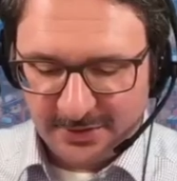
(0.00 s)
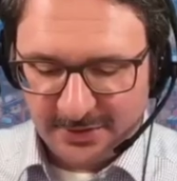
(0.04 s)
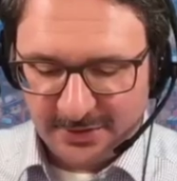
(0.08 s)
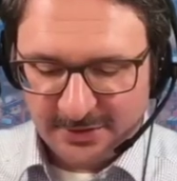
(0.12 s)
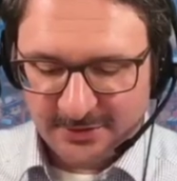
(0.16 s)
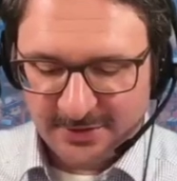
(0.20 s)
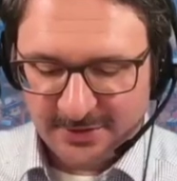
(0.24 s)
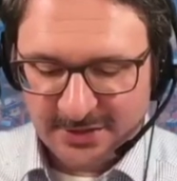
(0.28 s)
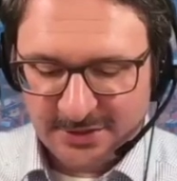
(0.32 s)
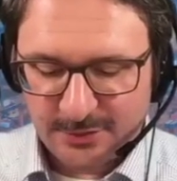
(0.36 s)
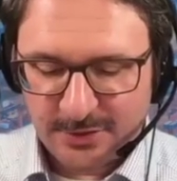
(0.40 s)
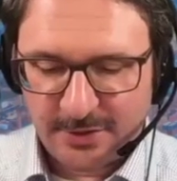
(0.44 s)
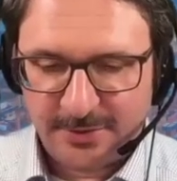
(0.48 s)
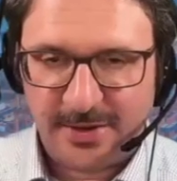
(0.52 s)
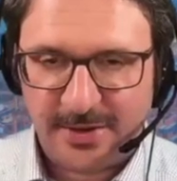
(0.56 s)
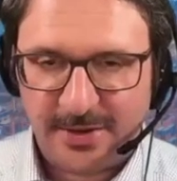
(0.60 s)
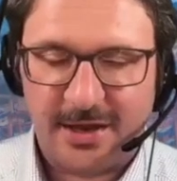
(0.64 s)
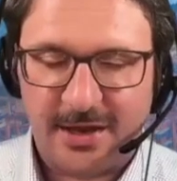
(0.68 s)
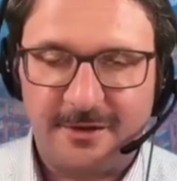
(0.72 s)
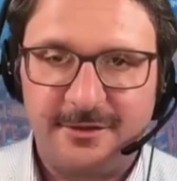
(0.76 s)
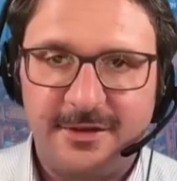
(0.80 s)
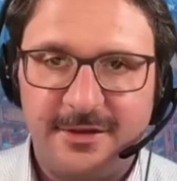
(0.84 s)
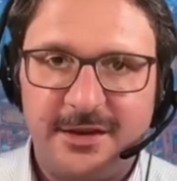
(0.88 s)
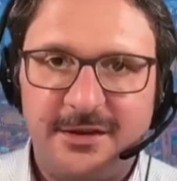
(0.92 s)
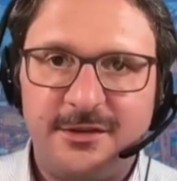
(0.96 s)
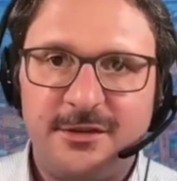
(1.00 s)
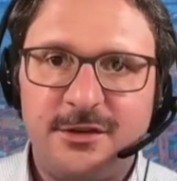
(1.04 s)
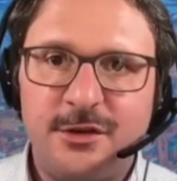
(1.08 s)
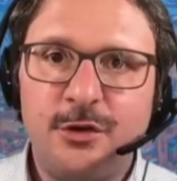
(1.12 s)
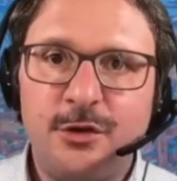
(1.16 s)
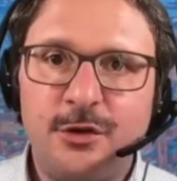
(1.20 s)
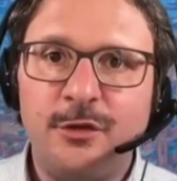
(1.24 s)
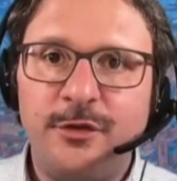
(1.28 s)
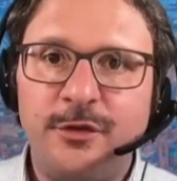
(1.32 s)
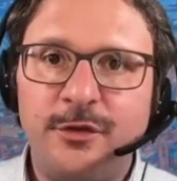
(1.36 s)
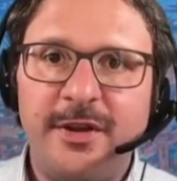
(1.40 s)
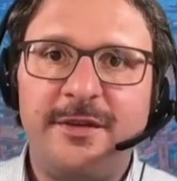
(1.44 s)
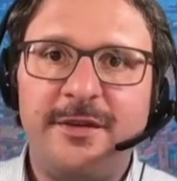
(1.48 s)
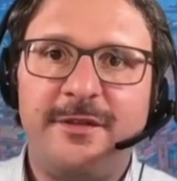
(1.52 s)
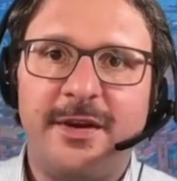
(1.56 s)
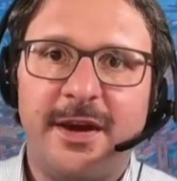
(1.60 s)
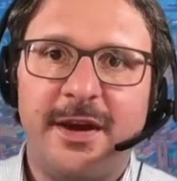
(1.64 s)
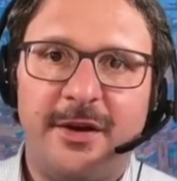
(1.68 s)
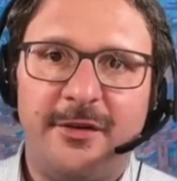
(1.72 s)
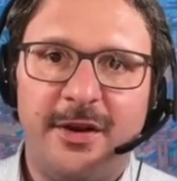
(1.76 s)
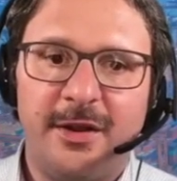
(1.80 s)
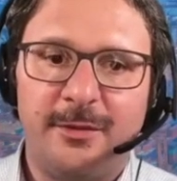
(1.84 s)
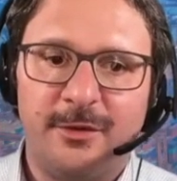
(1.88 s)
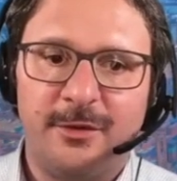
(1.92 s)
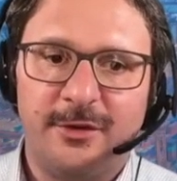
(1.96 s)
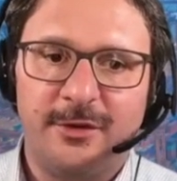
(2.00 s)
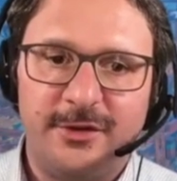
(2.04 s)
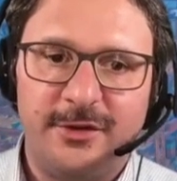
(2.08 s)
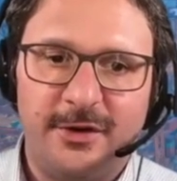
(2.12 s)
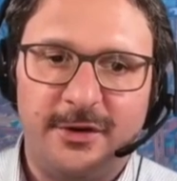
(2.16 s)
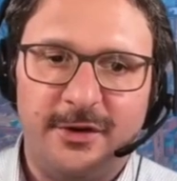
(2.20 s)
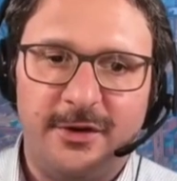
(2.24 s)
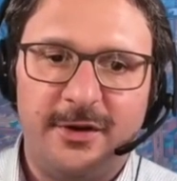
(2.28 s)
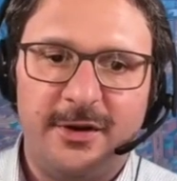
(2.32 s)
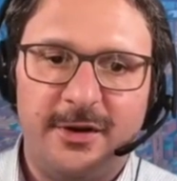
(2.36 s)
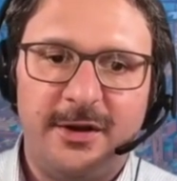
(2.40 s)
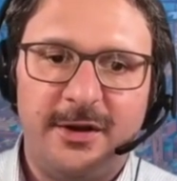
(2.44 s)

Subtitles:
So that's why we have these two free variables here.